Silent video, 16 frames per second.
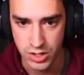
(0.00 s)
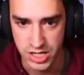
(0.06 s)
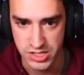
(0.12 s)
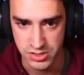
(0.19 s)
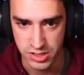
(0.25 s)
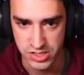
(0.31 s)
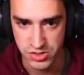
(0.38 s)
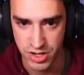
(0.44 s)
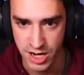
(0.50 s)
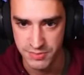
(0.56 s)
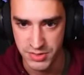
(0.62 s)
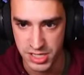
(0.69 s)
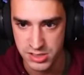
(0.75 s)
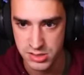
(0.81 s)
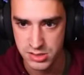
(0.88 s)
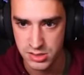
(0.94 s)
okay, so let's grab
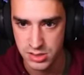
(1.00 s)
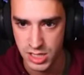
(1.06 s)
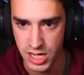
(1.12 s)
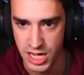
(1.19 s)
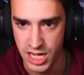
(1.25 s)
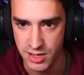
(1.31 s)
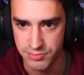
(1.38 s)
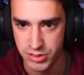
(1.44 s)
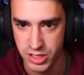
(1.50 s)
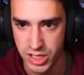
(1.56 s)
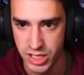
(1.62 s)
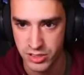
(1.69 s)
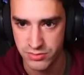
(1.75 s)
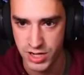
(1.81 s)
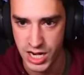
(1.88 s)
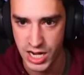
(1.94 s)
this and put
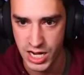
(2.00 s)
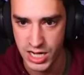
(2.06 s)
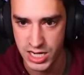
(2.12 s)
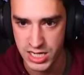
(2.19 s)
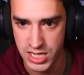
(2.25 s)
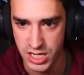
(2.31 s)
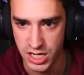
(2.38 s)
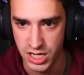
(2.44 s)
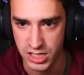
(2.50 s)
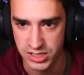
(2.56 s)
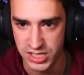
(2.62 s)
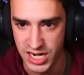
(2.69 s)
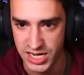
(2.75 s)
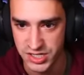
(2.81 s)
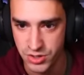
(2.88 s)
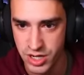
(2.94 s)
it right here.
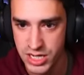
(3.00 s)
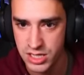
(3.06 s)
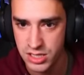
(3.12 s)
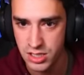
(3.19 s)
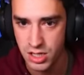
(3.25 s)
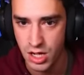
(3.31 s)
Did I do it?